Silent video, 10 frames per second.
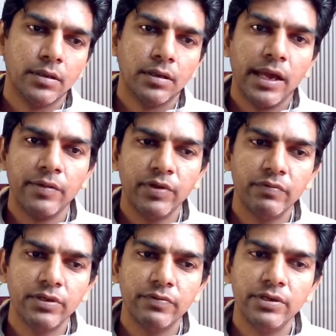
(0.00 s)
and we have
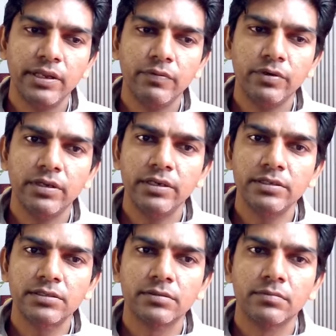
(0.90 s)
given T1
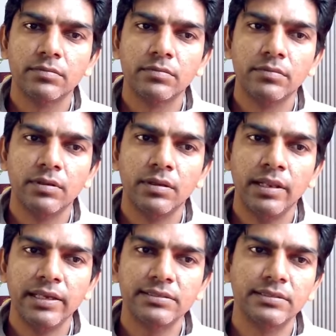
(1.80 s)
is
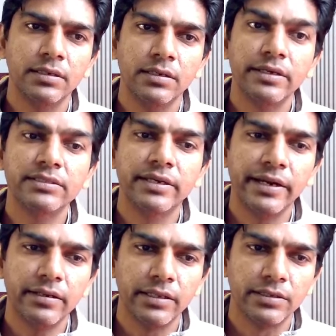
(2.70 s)
less is
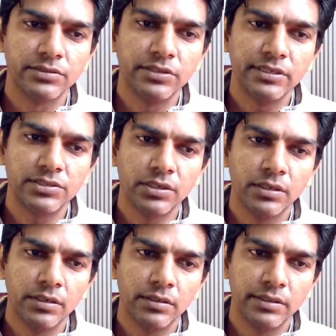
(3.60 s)
greater than
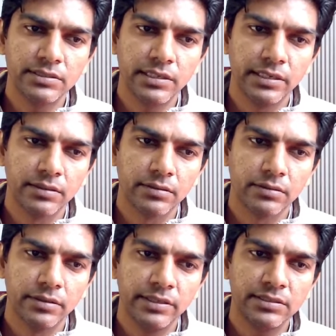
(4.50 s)
this length
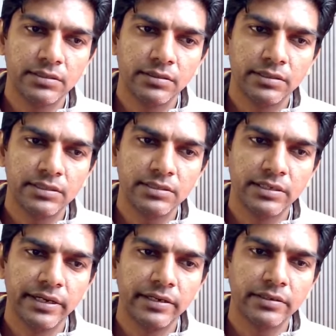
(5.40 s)
is
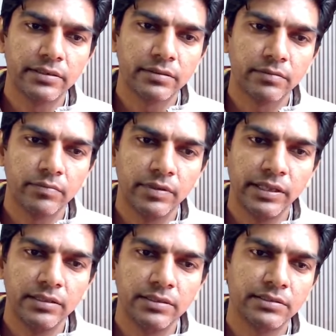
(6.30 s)
greater
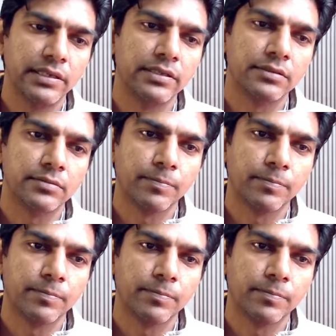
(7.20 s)
than this length.